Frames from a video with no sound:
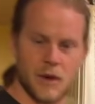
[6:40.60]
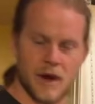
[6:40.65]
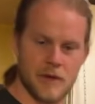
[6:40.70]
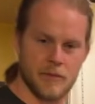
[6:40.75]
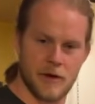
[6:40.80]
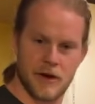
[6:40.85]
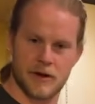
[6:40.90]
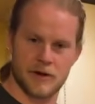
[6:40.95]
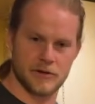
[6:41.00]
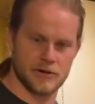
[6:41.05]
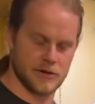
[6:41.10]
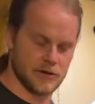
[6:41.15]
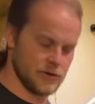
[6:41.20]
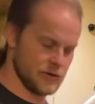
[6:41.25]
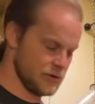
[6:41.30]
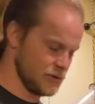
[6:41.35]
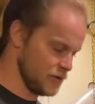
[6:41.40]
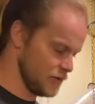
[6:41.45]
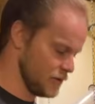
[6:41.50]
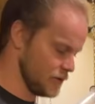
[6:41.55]
way better
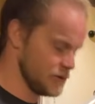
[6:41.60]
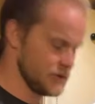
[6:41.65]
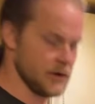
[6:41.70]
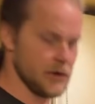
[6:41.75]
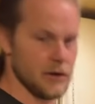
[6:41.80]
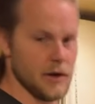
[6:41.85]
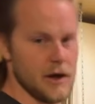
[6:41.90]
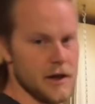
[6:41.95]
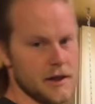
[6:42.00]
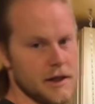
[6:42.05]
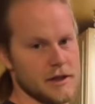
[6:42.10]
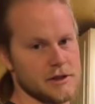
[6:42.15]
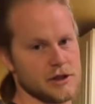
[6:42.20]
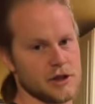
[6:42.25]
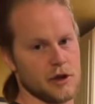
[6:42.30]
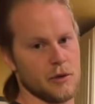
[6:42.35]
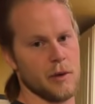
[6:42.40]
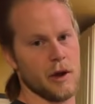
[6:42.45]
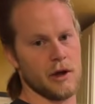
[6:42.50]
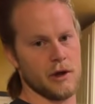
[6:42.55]
too. So that's a
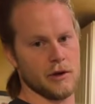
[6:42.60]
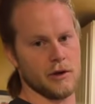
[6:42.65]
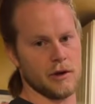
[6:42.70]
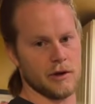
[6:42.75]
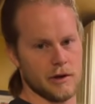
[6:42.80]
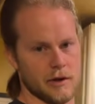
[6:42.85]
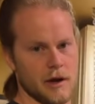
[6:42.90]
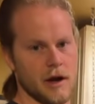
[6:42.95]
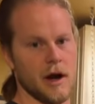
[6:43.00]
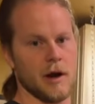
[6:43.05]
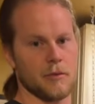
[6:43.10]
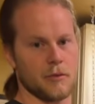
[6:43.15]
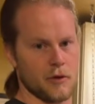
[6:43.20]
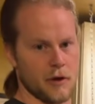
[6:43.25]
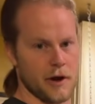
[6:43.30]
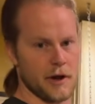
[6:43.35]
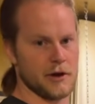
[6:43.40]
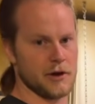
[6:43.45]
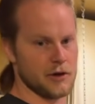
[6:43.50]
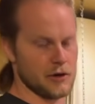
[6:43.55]
good way you can
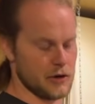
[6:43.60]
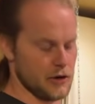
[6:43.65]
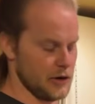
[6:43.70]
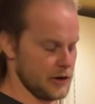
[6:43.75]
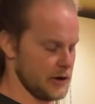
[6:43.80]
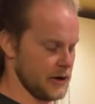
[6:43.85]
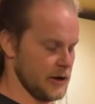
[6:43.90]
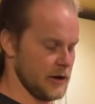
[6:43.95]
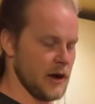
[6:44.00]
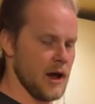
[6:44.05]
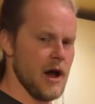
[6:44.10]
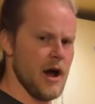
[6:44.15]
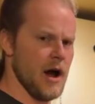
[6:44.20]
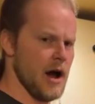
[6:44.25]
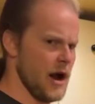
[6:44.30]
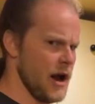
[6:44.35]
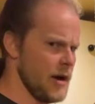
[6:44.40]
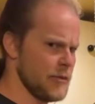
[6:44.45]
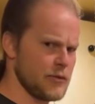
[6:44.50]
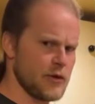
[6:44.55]
upgrade your cooking
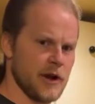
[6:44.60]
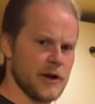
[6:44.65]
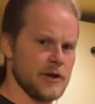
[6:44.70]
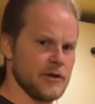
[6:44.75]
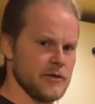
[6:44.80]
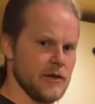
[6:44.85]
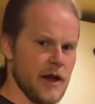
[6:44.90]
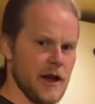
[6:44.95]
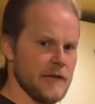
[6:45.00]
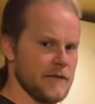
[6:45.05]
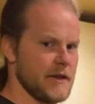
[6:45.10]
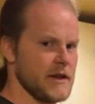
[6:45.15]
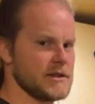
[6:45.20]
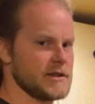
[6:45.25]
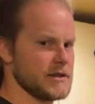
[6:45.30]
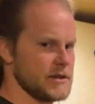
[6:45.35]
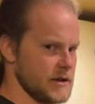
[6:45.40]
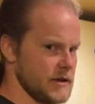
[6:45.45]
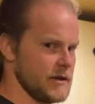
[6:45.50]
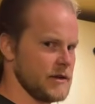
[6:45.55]
and upgrade your life.
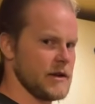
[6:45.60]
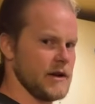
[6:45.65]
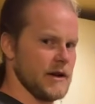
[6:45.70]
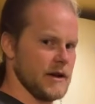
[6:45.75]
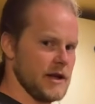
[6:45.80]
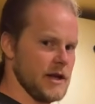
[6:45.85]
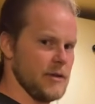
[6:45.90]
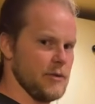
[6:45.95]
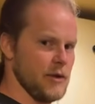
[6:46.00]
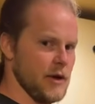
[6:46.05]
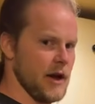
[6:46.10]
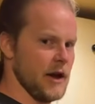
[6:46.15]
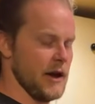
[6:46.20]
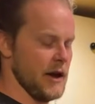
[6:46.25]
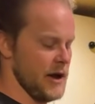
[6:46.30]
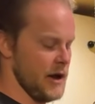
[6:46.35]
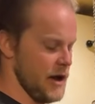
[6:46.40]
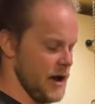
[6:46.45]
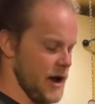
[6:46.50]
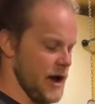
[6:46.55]
That's going to keep you at
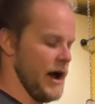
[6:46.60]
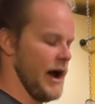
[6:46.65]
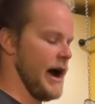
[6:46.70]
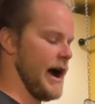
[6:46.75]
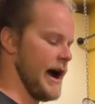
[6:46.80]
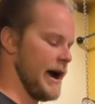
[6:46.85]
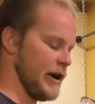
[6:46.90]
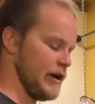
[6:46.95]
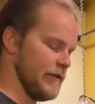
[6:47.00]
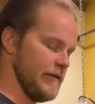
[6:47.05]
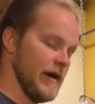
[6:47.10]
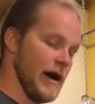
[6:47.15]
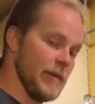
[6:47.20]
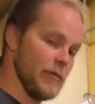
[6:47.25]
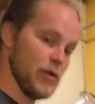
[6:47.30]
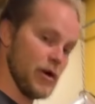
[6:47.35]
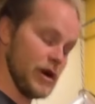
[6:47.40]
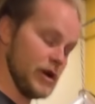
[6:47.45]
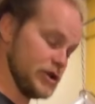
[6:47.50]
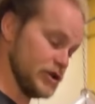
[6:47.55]
a higher
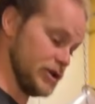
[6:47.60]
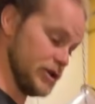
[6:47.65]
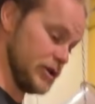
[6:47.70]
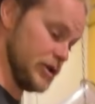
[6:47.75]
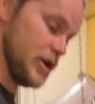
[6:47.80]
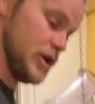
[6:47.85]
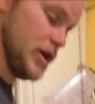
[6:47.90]
vibration.